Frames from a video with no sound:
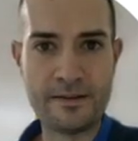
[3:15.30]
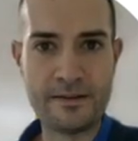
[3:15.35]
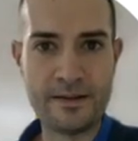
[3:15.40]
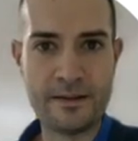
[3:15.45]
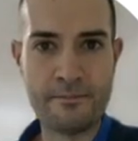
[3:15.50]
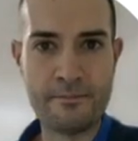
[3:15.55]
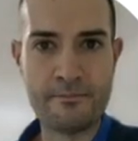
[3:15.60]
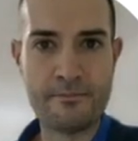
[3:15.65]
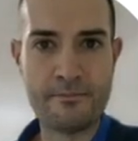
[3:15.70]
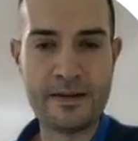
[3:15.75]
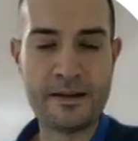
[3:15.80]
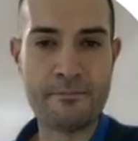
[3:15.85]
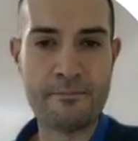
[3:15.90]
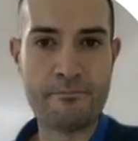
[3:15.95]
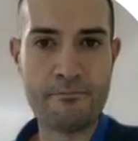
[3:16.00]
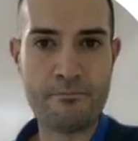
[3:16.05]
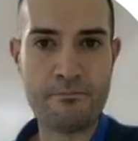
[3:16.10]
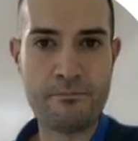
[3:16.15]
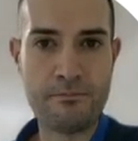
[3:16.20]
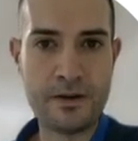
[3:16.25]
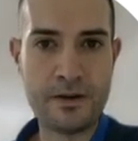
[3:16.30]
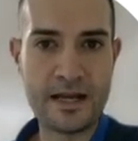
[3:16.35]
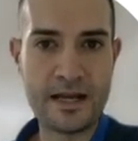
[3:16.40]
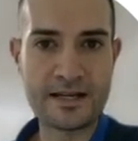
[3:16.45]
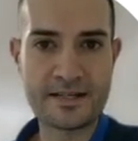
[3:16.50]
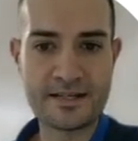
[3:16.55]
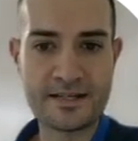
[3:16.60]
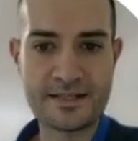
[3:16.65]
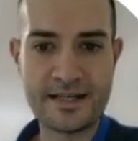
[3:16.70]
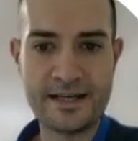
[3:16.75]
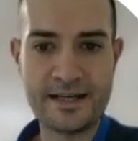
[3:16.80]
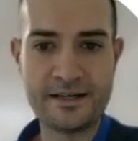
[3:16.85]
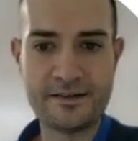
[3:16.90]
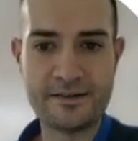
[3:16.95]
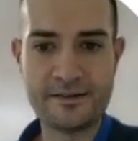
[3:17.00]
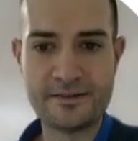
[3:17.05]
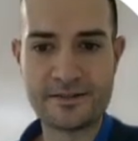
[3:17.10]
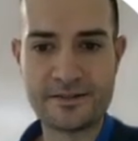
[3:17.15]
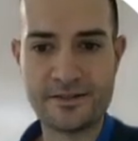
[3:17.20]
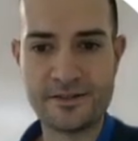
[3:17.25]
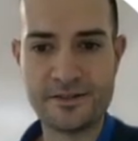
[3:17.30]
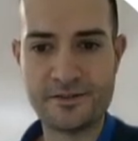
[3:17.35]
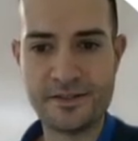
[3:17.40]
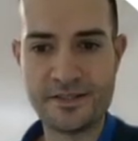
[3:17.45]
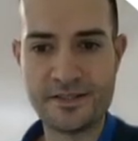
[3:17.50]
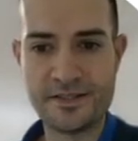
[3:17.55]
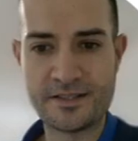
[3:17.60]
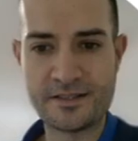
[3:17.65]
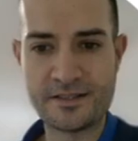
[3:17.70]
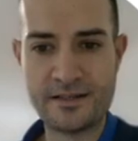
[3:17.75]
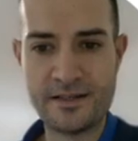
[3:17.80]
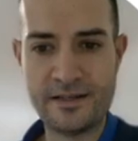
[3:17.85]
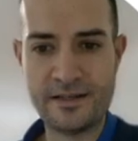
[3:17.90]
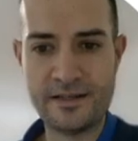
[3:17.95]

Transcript: a, a plus sign so this is